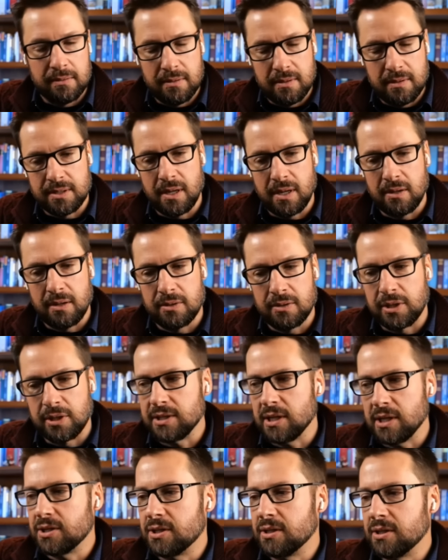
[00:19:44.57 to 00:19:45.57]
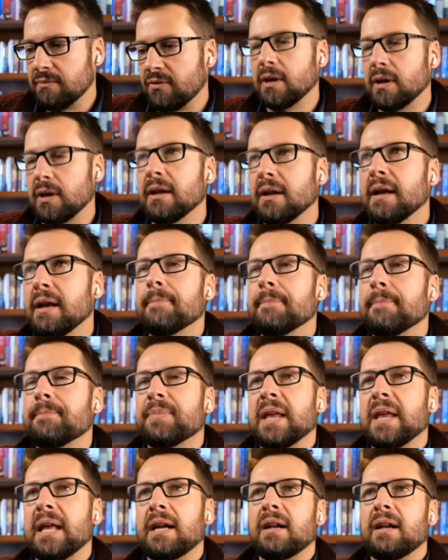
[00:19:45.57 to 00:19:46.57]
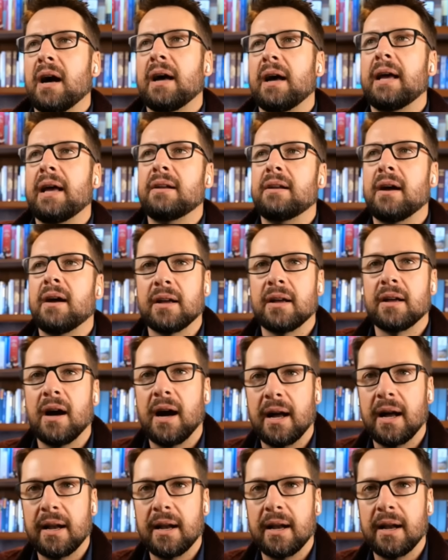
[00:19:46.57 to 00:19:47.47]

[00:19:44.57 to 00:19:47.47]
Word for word: There's another translation for it, and not, and not God.